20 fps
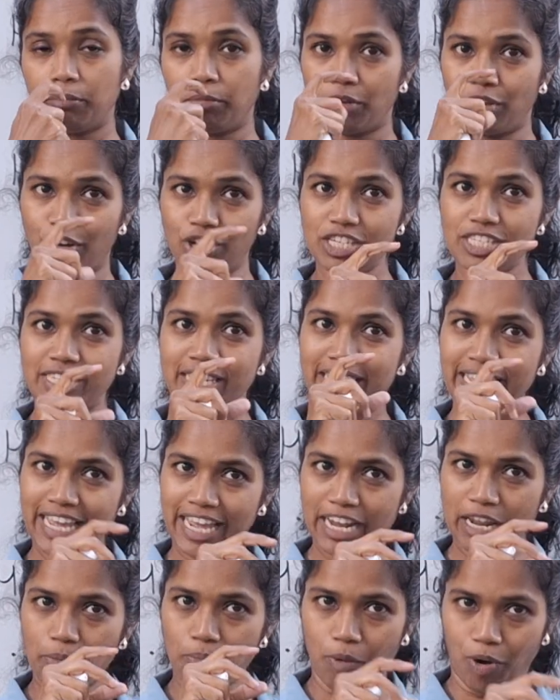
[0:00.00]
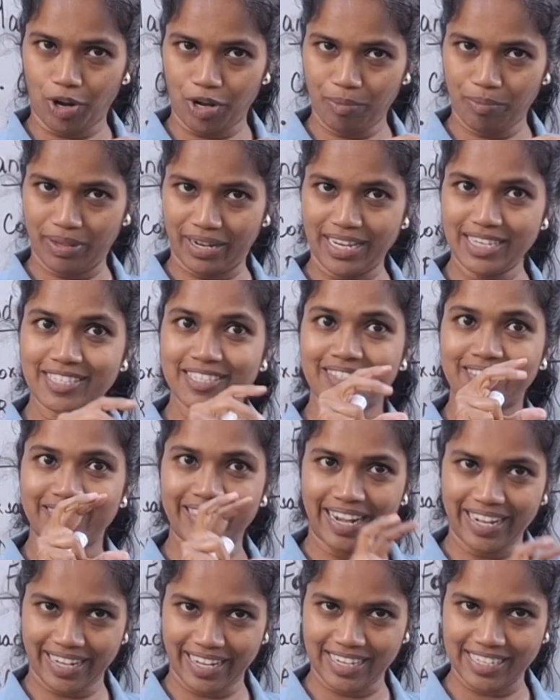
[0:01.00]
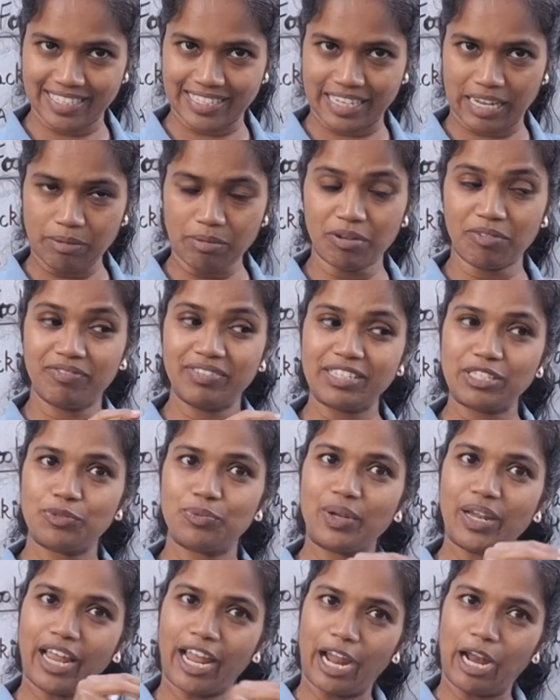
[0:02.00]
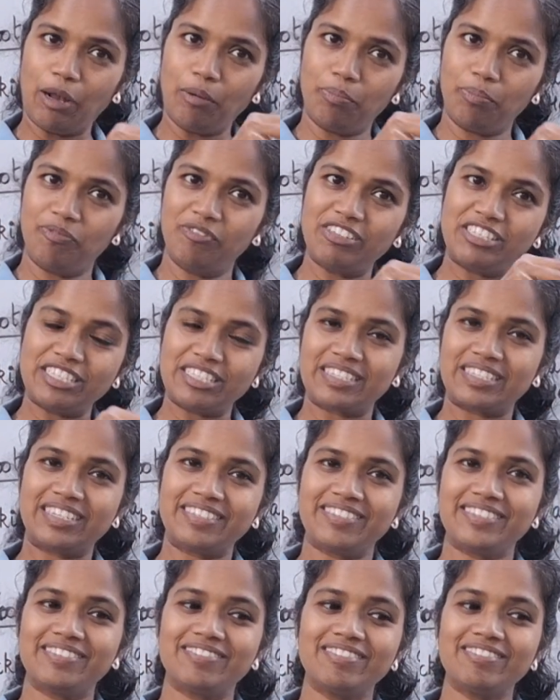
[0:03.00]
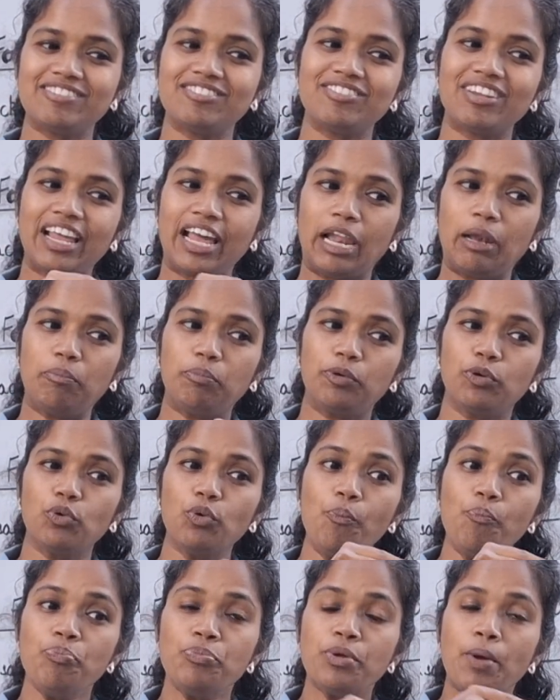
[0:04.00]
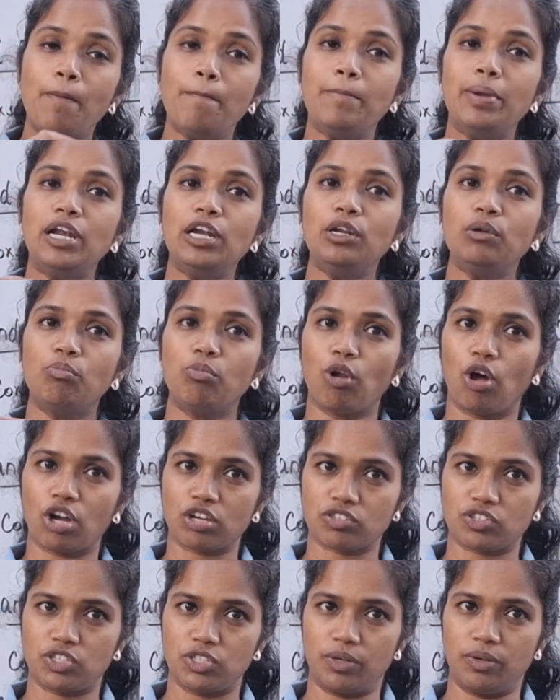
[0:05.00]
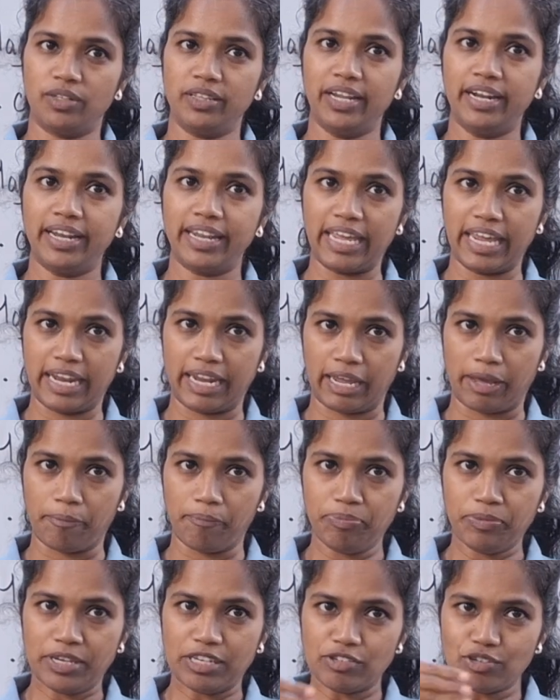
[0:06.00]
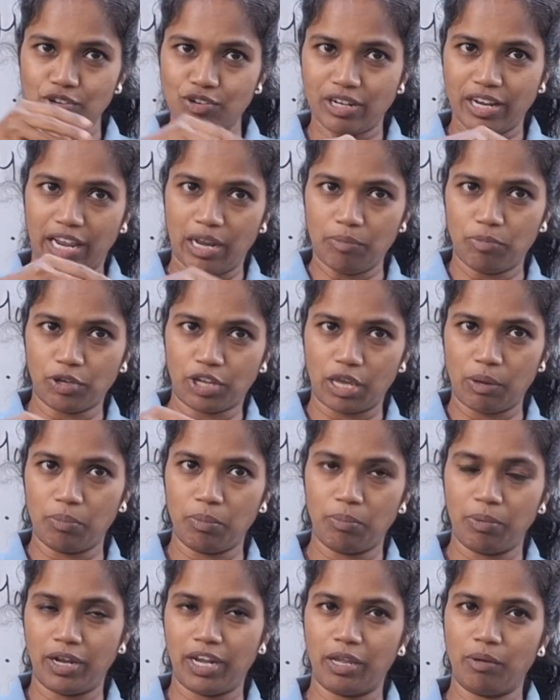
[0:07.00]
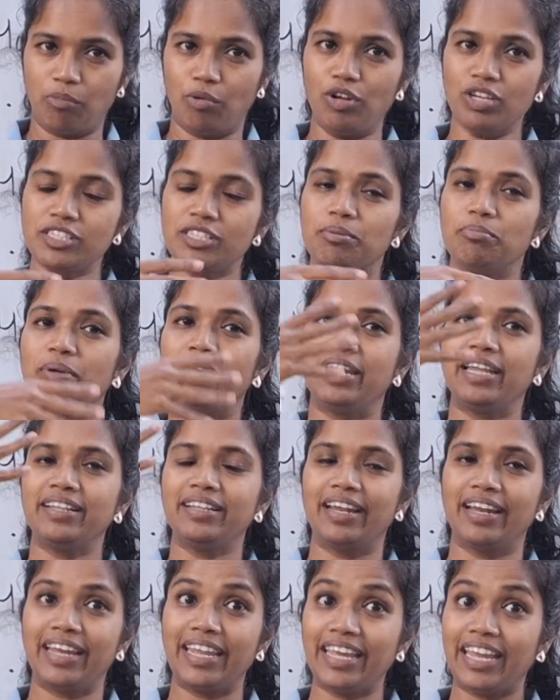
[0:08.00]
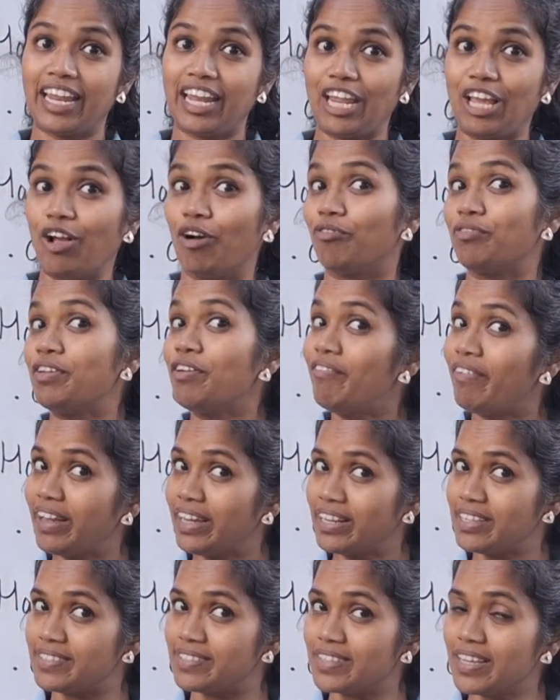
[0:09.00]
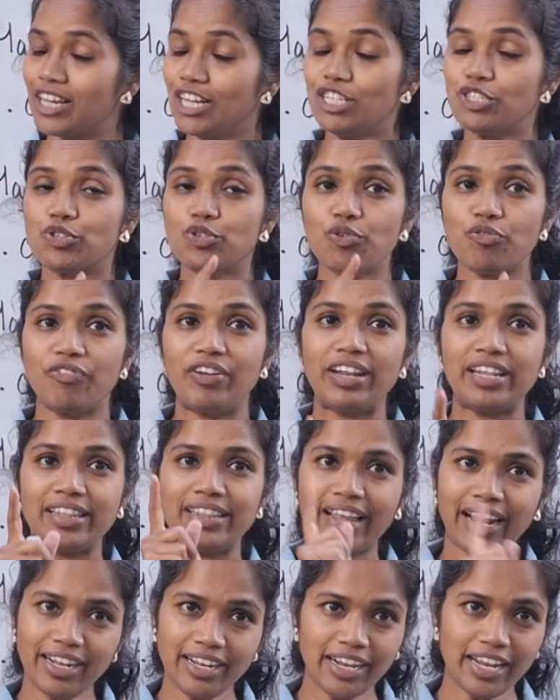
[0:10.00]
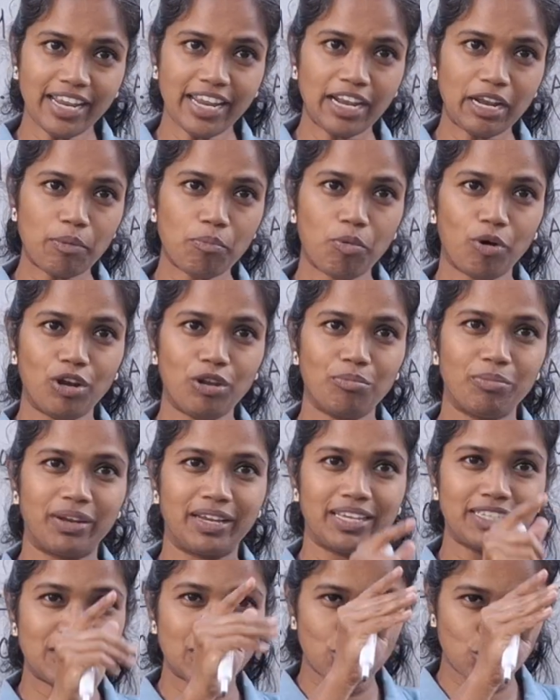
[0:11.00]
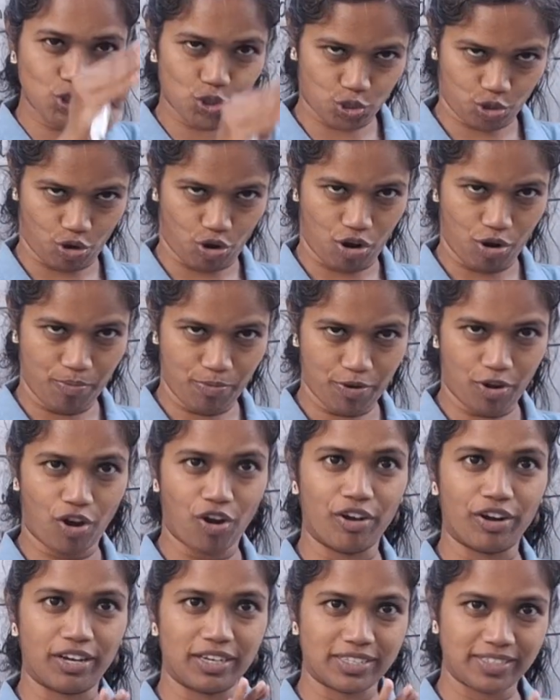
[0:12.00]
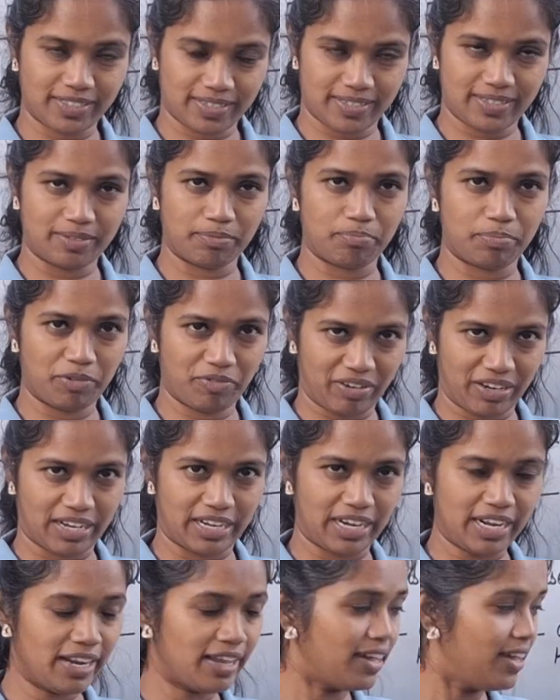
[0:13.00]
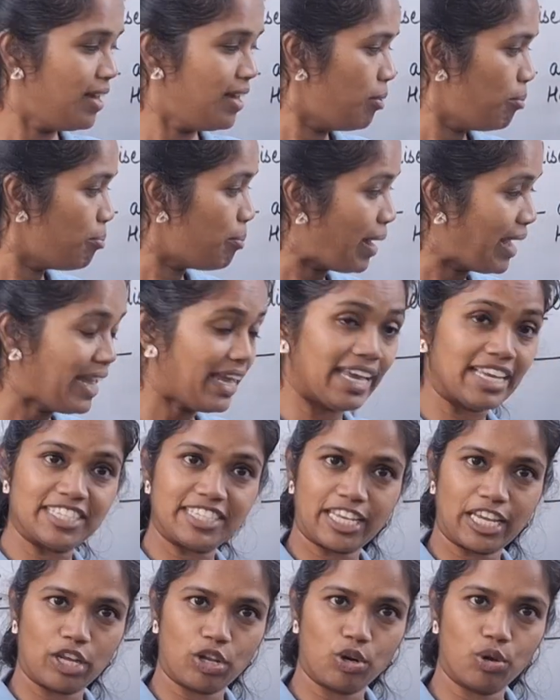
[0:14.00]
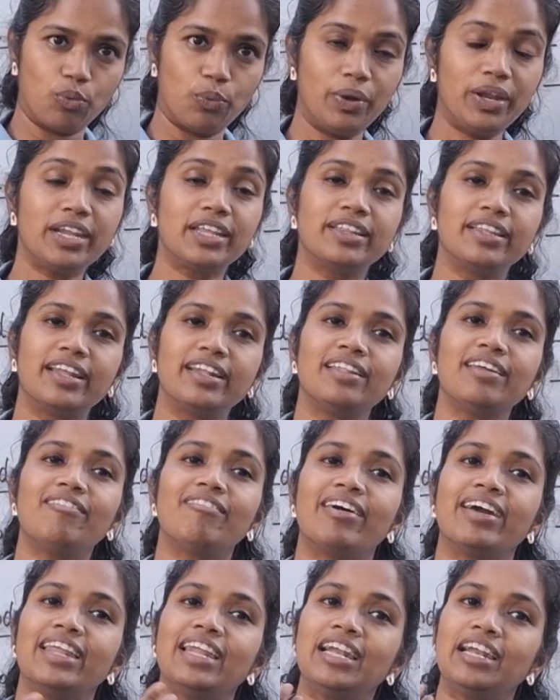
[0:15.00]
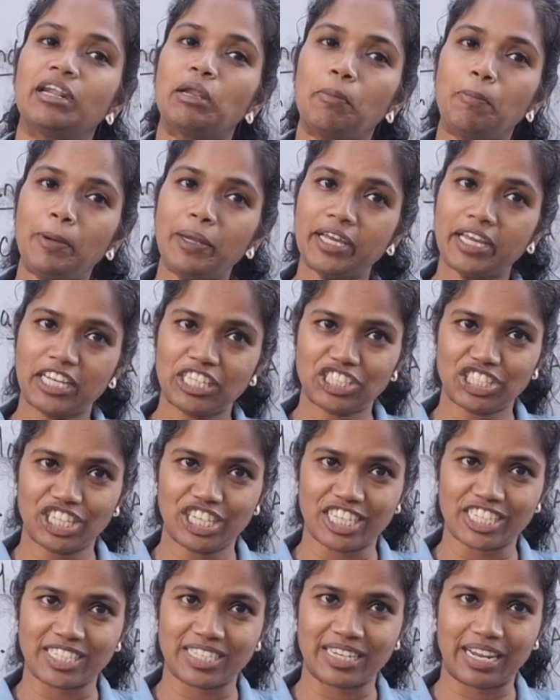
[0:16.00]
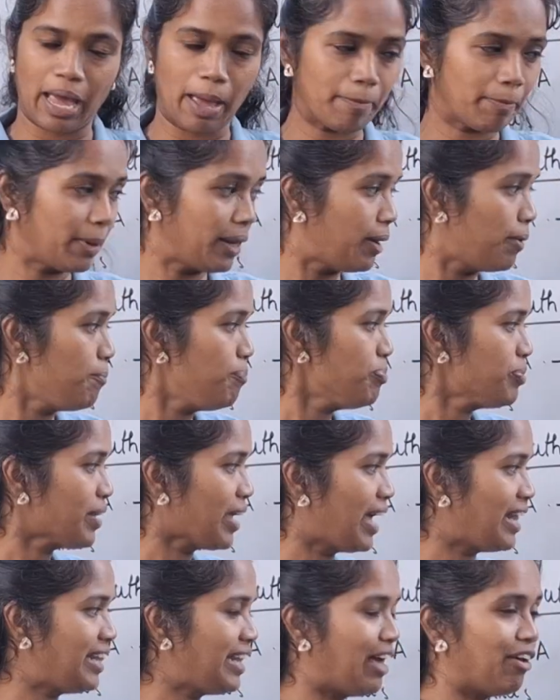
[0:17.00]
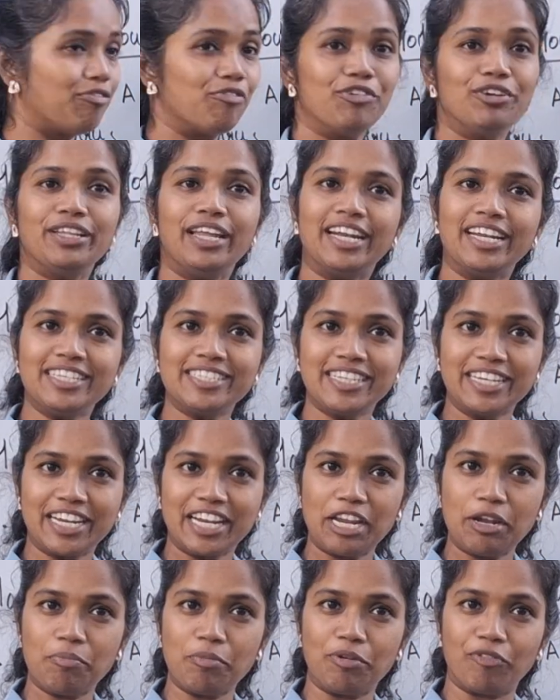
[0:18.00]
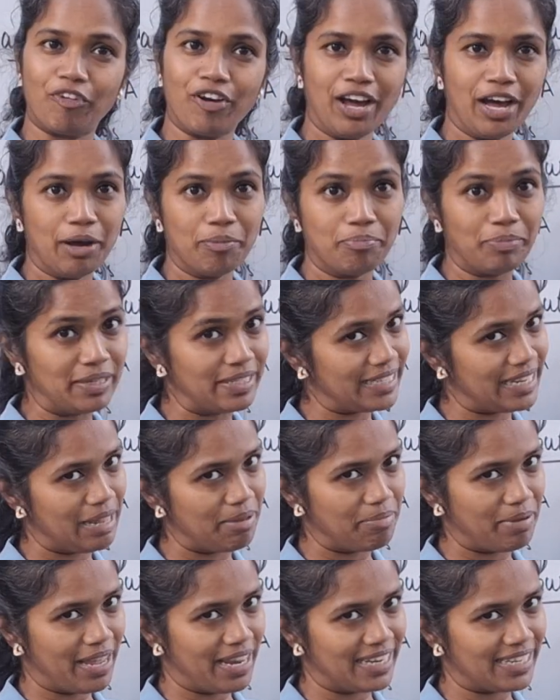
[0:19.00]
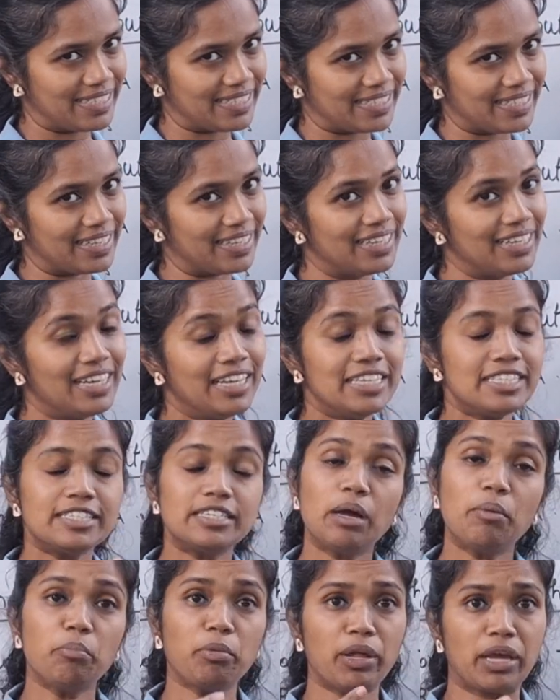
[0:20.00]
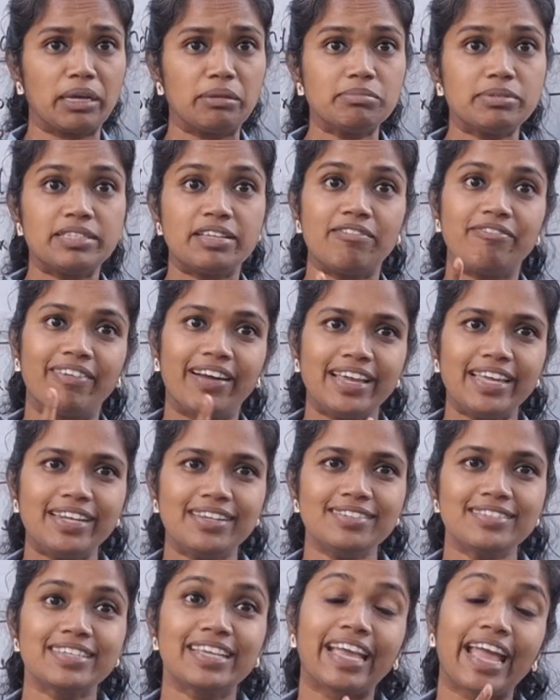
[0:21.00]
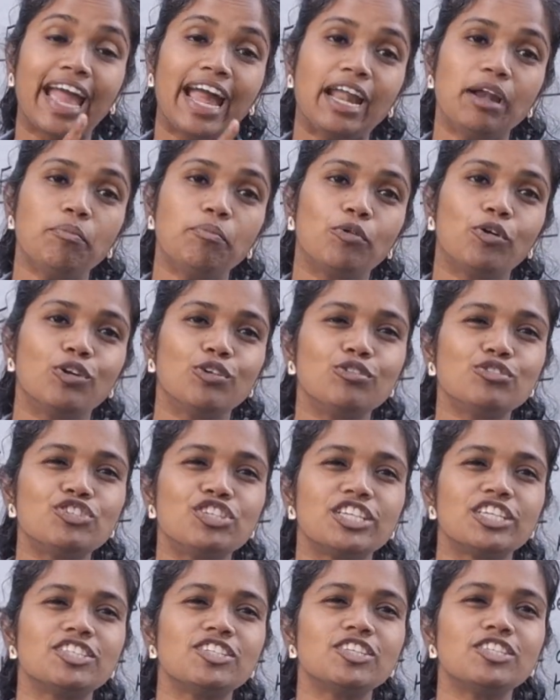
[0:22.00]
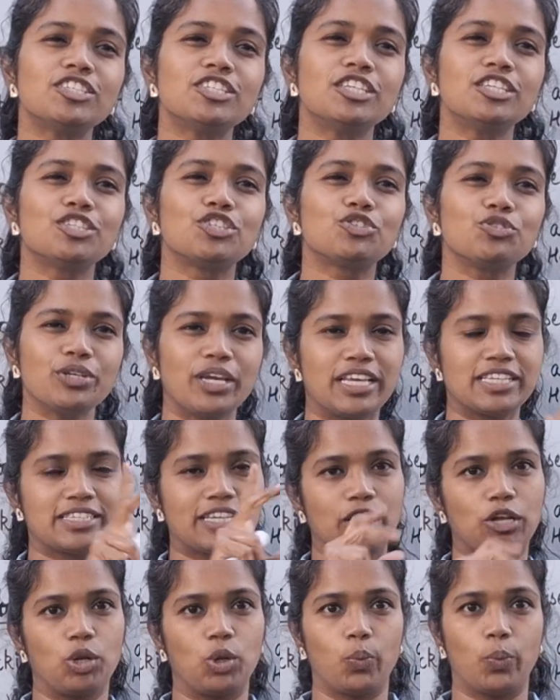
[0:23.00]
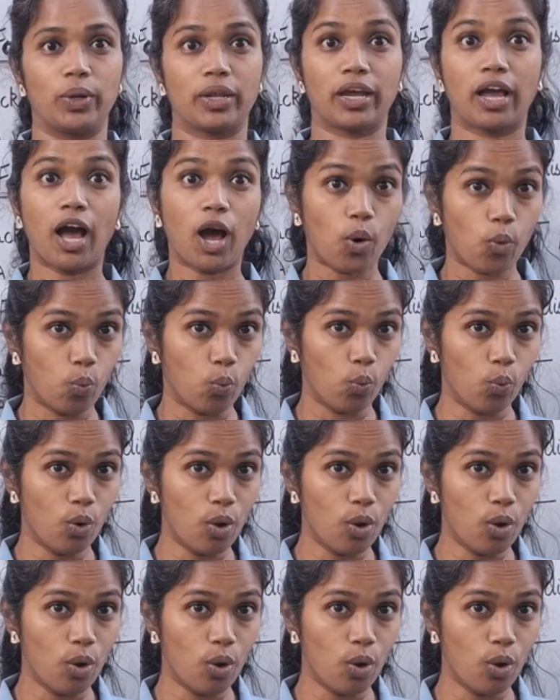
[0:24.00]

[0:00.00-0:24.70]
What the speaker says: Because DNA polymerase is that enzyme which will help to build blocks in the DNA. So it will help to keep building blocks and building the DNA of the virus. So when that DNA polymerase is stopped or it's prevented by acyclovir, then the viral replication doesn't happen, and therefore that is a treatment for Herpes Labialis. Sometimes the virus can produce resistance to acyclovir. How?